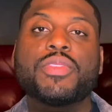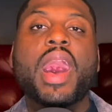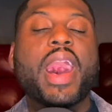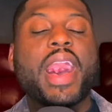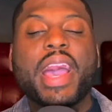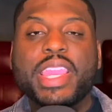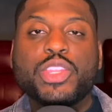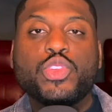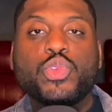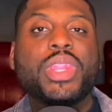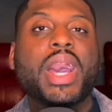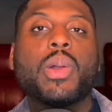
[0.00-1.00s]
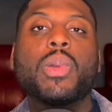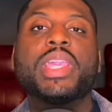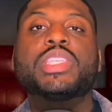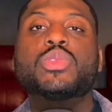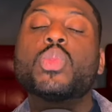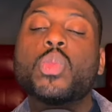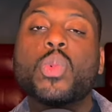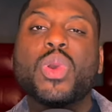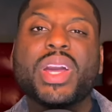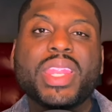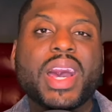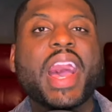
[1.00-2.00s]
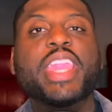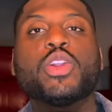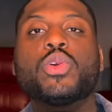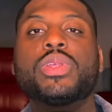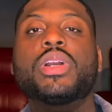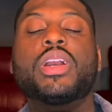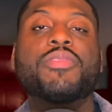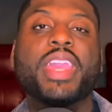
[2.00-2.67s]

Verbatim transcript: I do not waste one iota of